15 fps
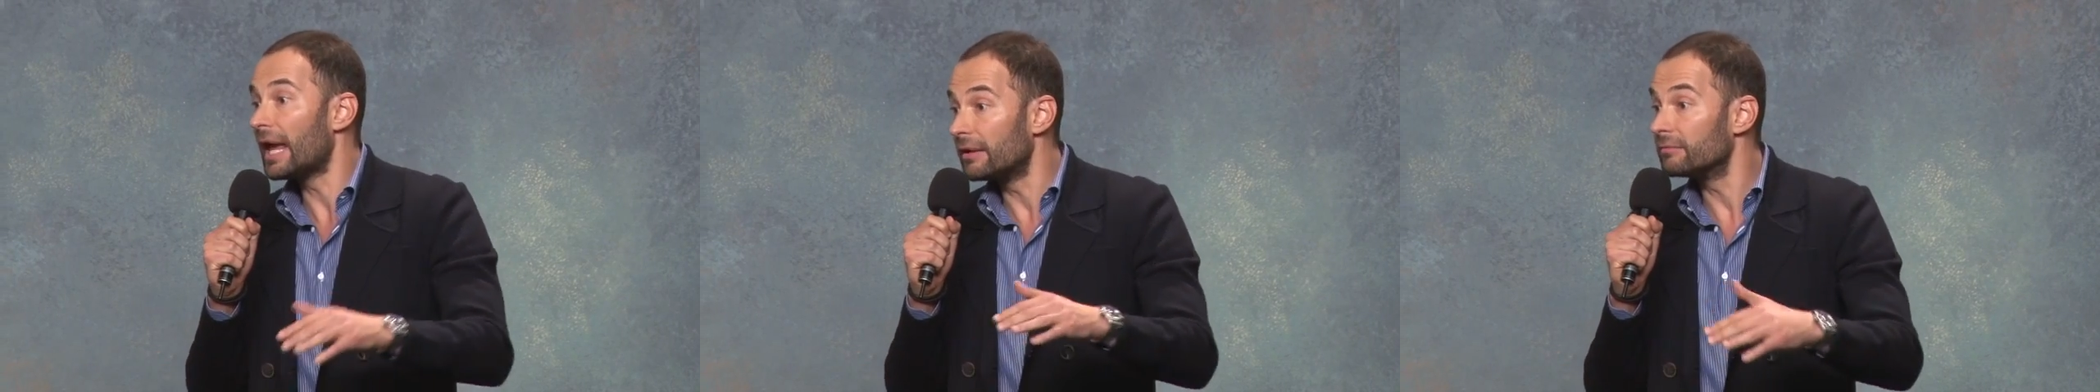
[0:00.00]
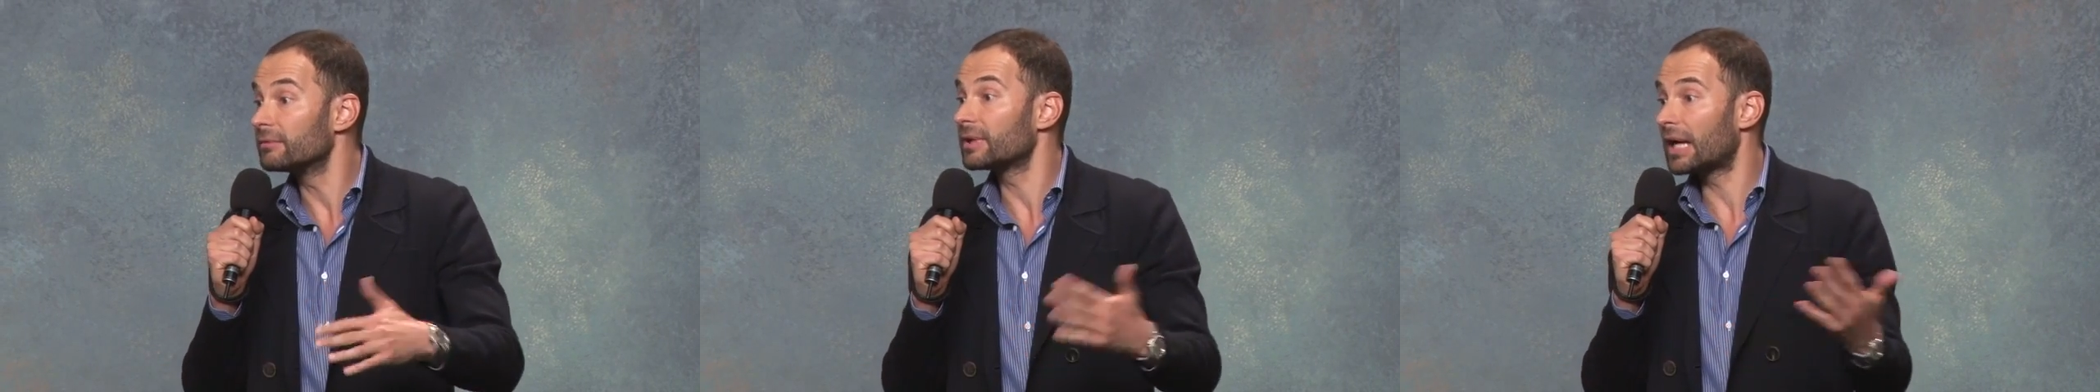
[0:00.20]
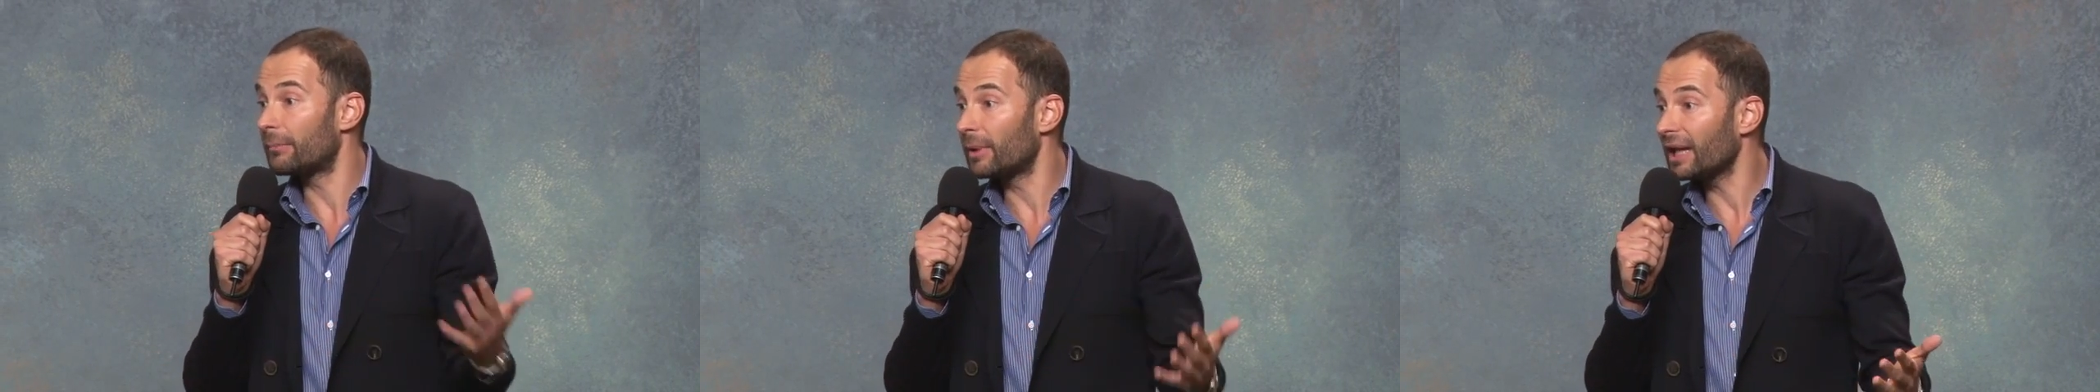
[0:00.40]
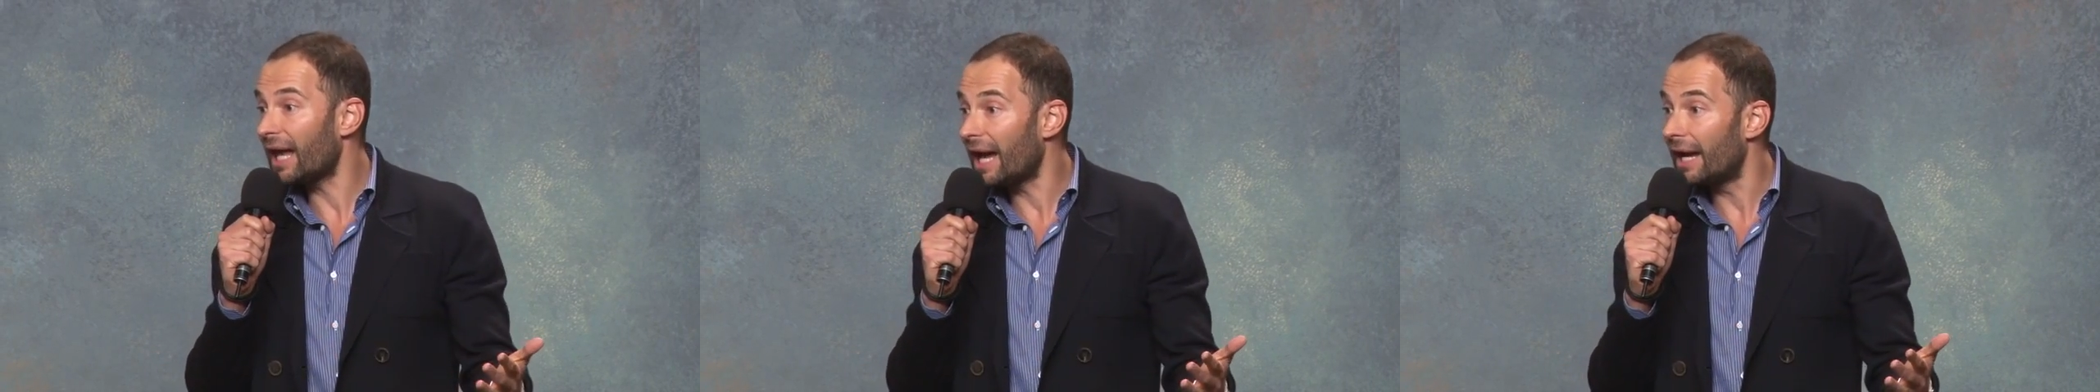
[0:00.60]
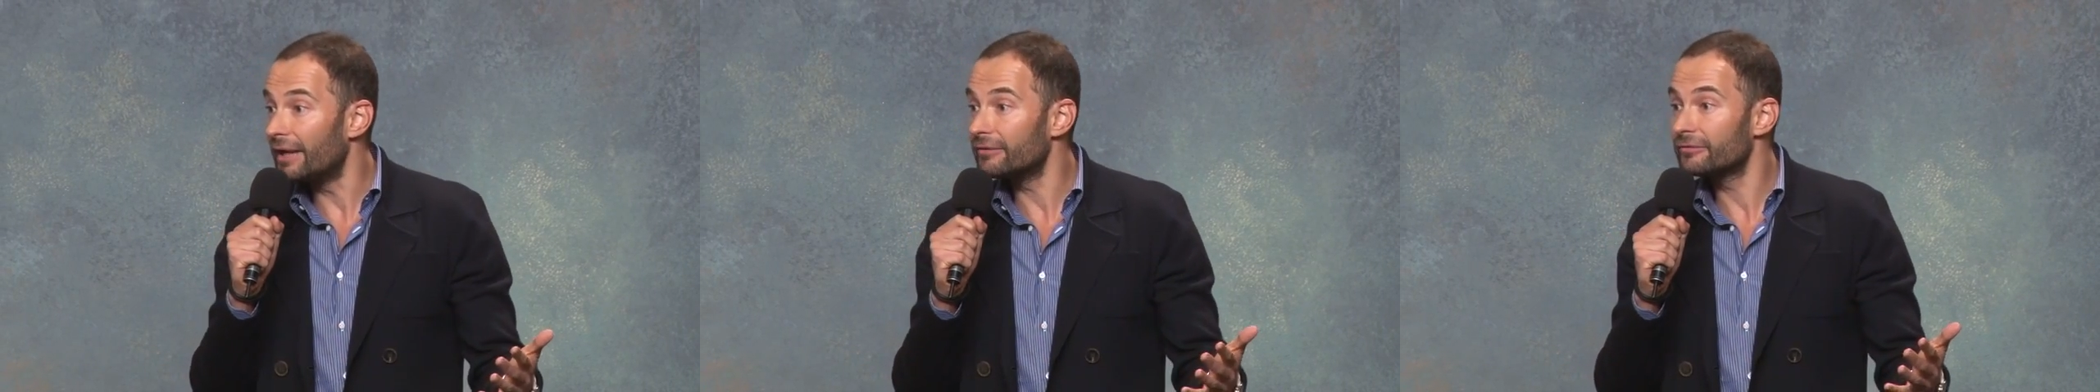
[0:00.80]
and come
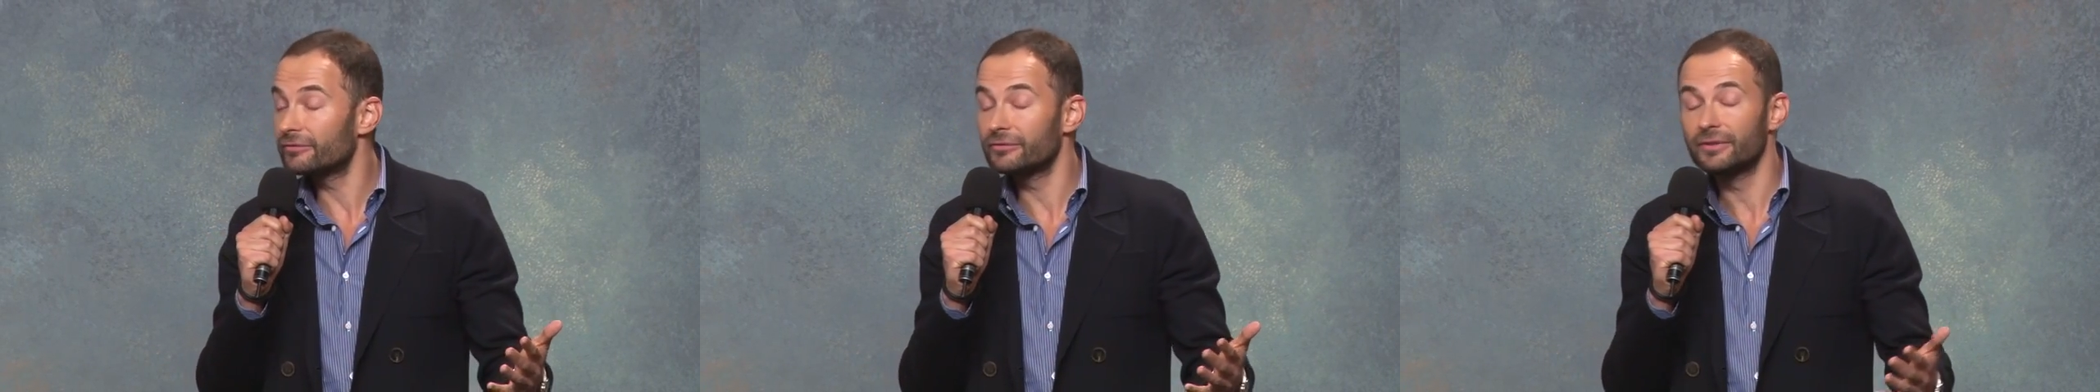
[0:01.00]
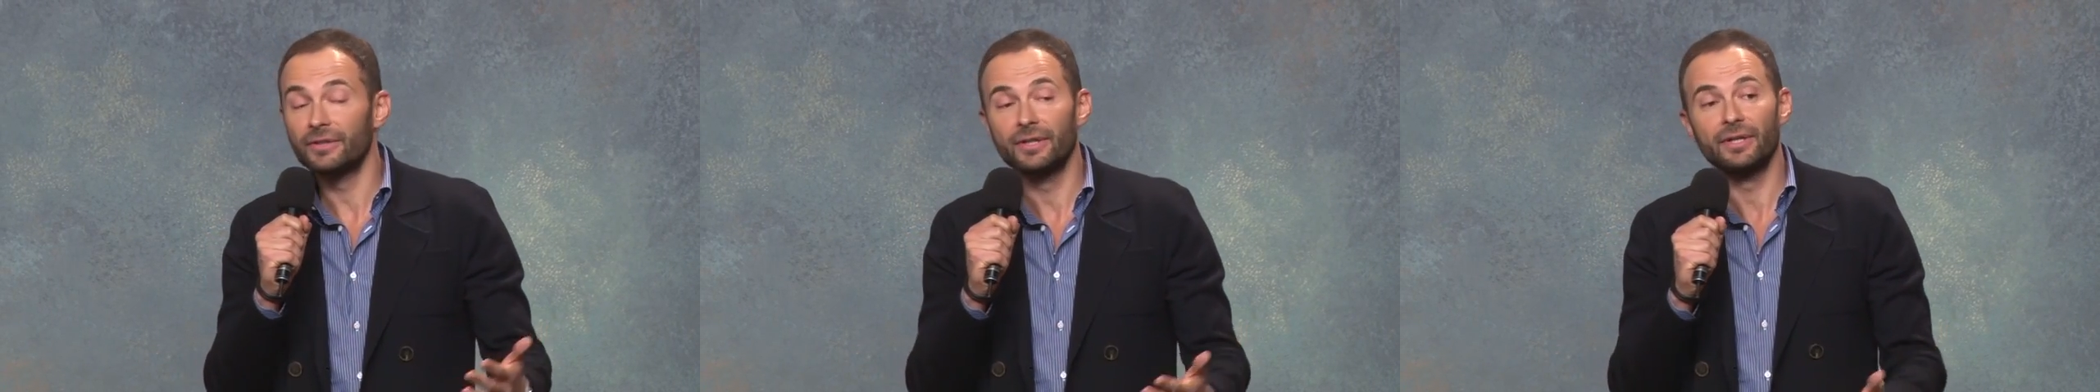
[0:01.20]
alive